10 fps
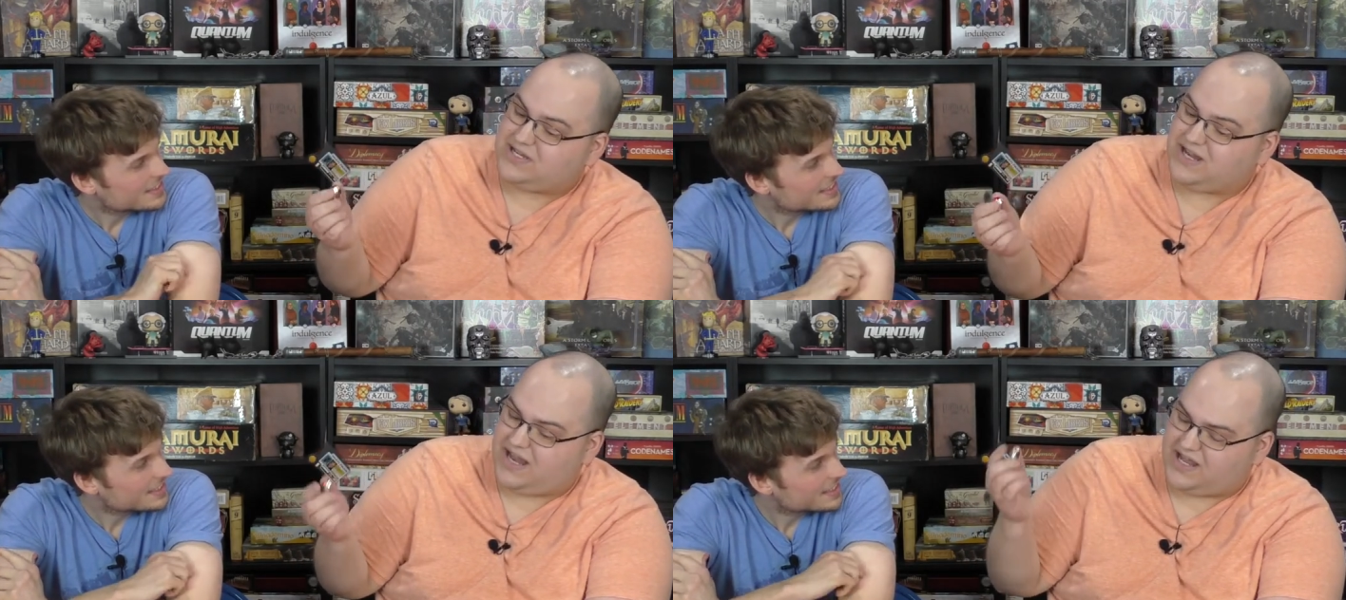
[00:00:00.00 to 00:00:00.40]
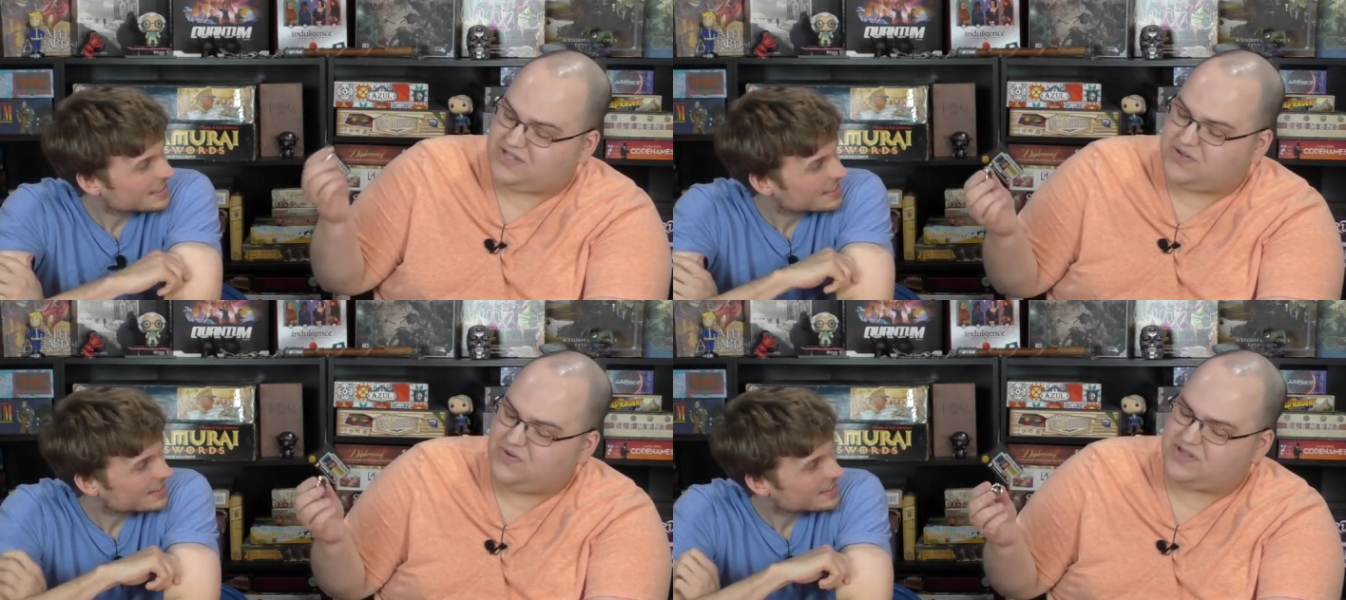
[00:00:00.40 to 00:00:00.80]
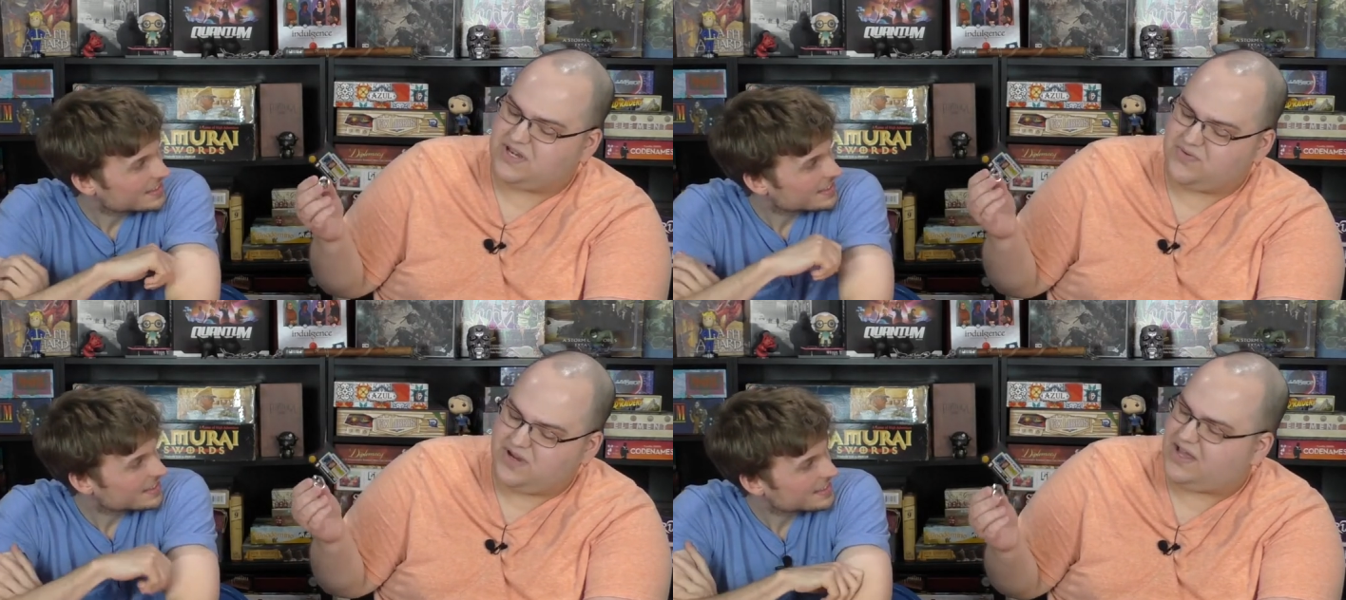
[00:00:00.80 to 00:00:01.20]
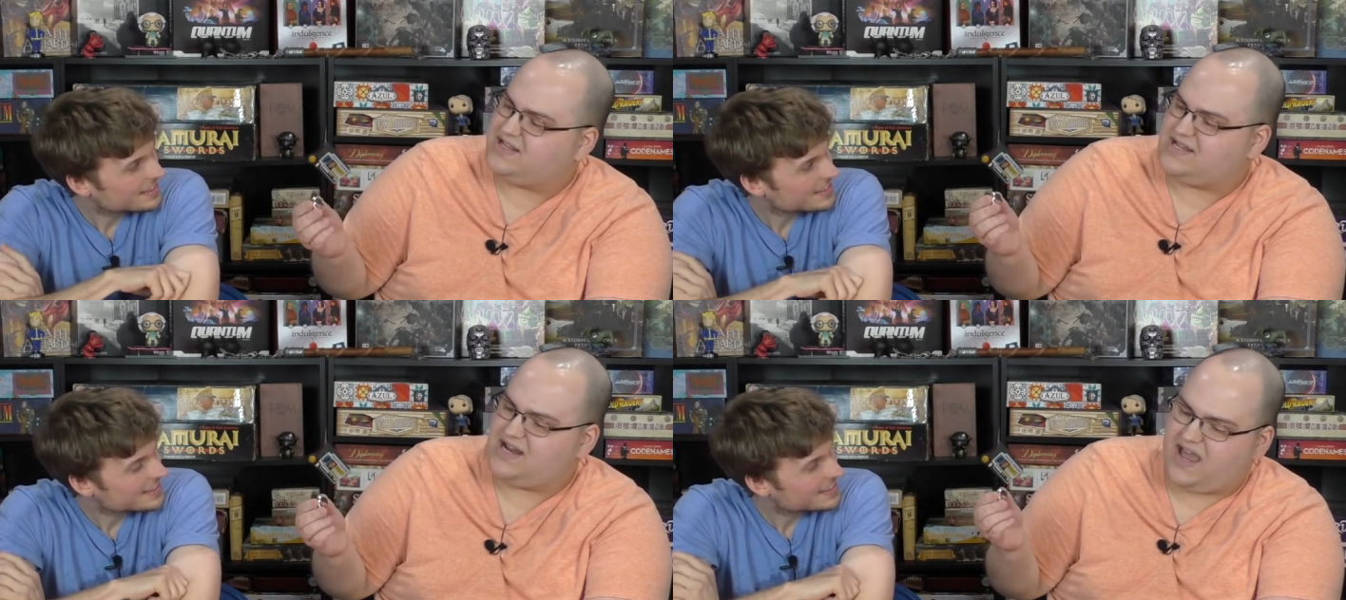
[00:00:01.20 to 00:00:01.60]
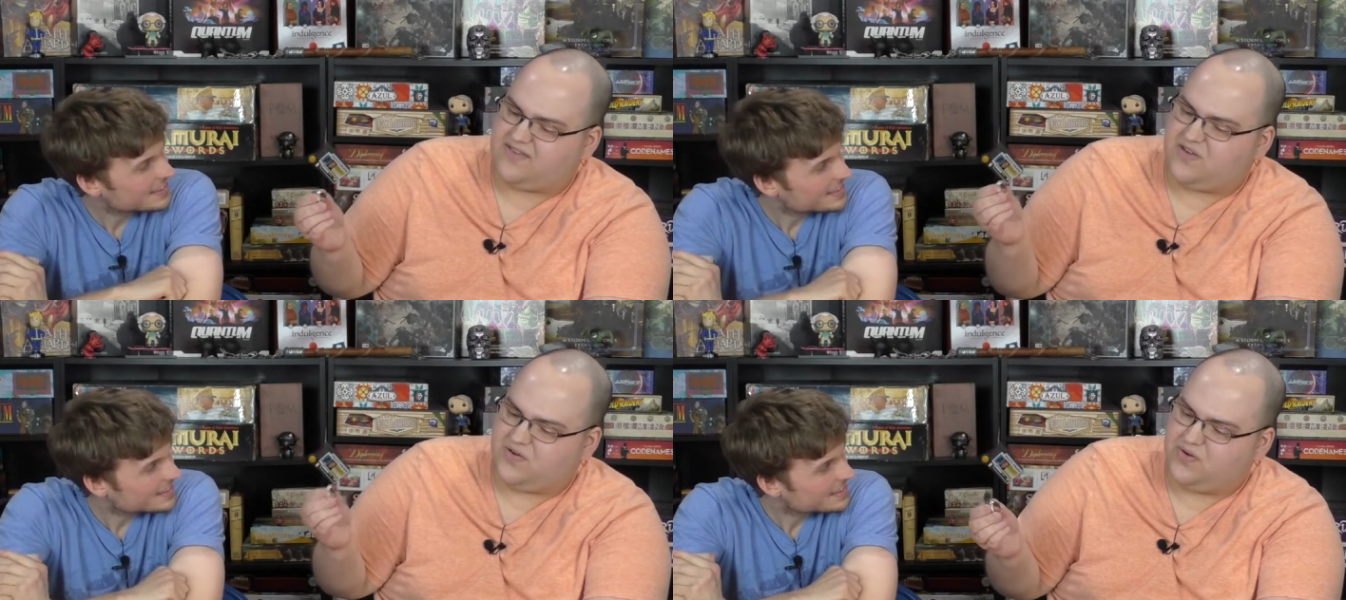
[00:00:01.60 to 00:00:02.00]
Speaker 1: And as soon as I realized I didn't ask
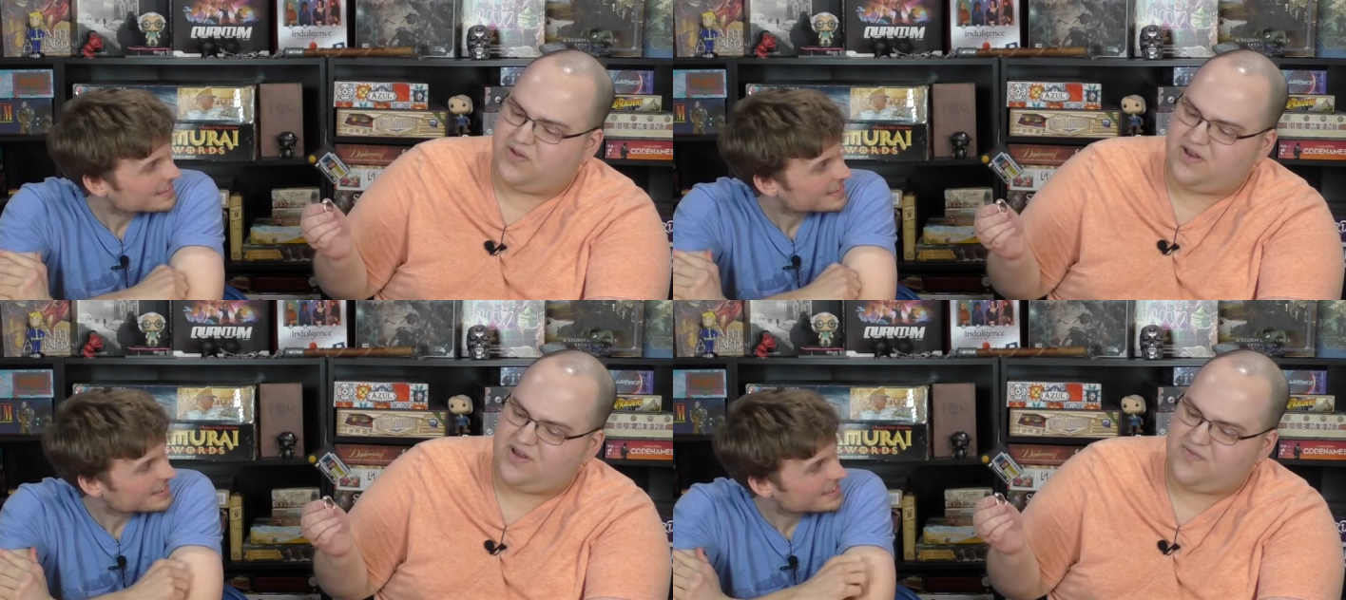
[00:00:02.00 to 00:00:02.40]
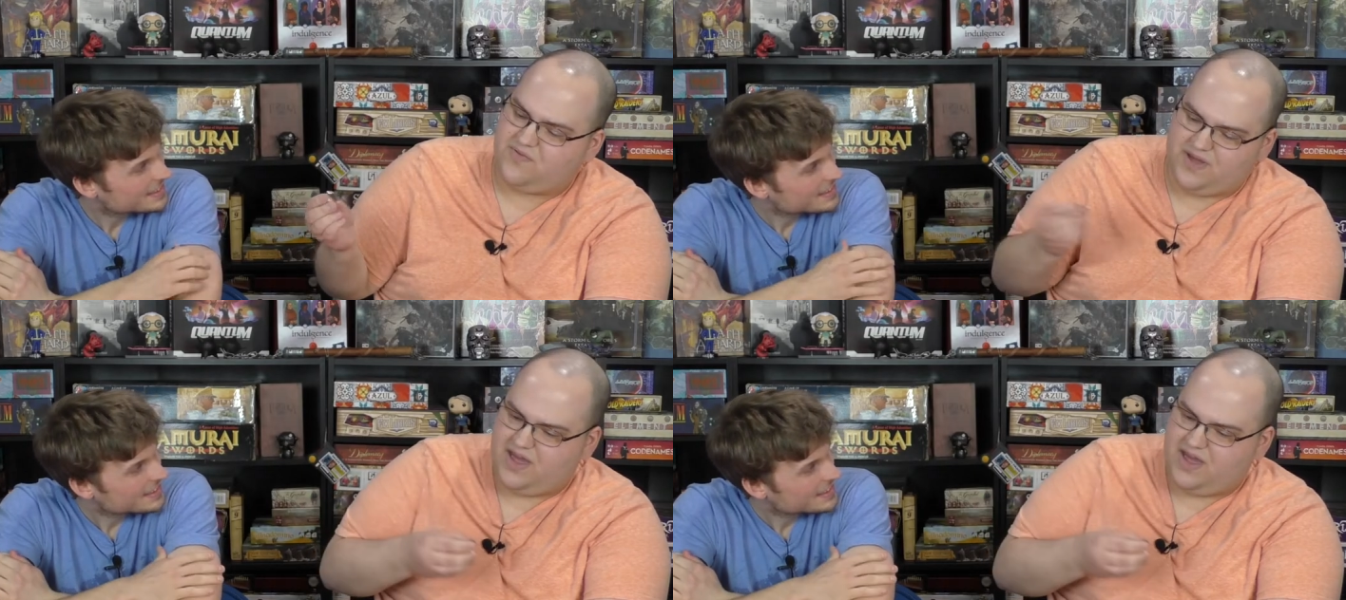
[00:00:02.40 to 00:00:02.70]
it early enough,